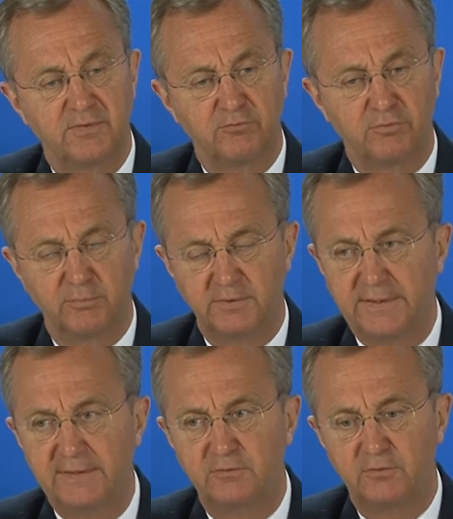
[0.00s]
from the
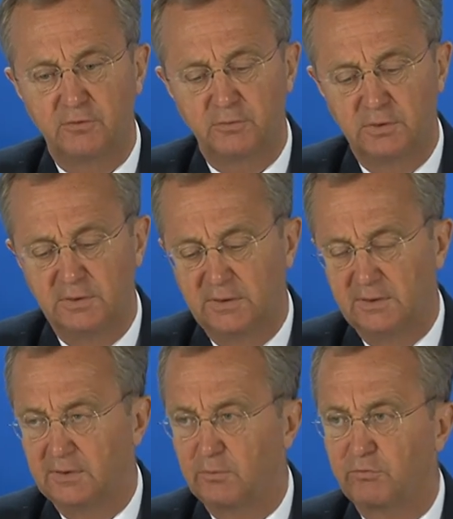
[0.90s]
NATO,
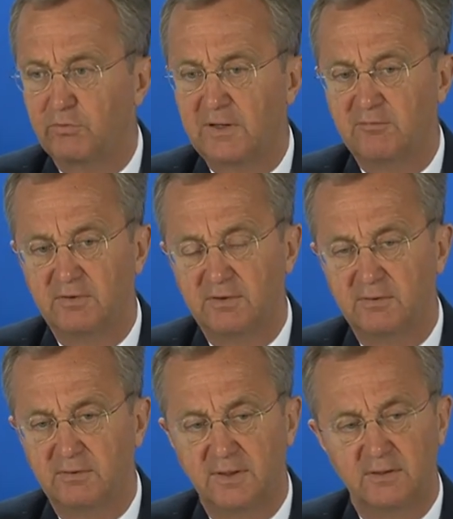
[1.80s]
and also giving
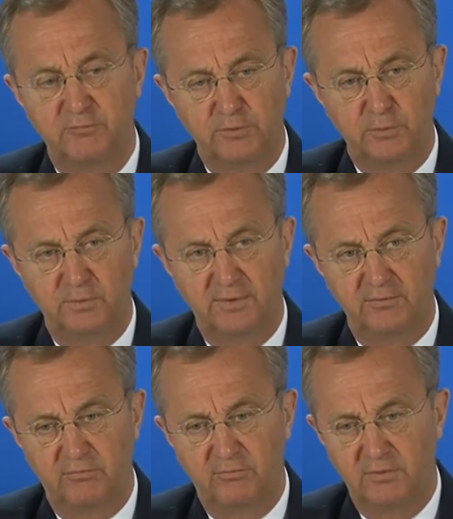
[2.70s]
their view on
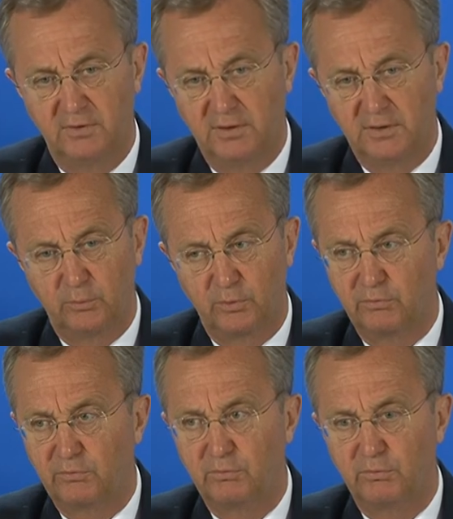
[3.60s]
this in order
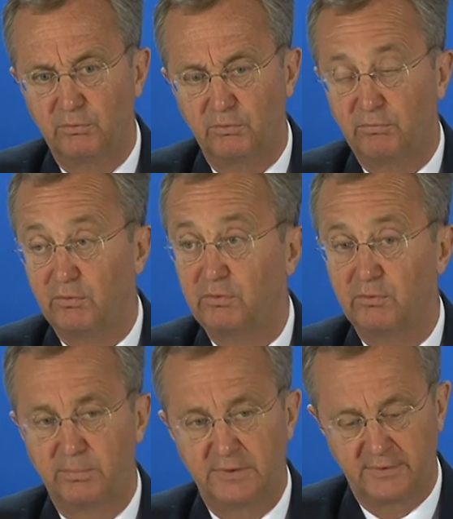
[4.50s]
to avoid
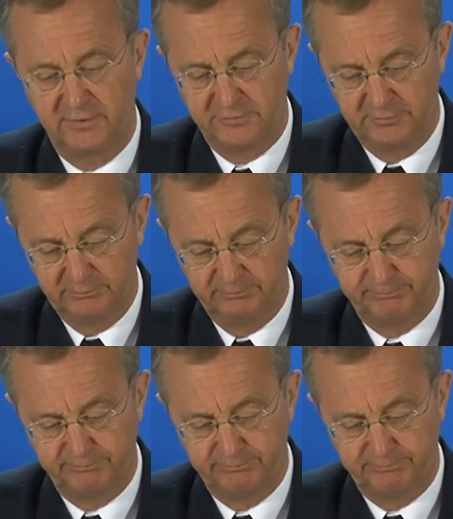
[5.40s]
duplication.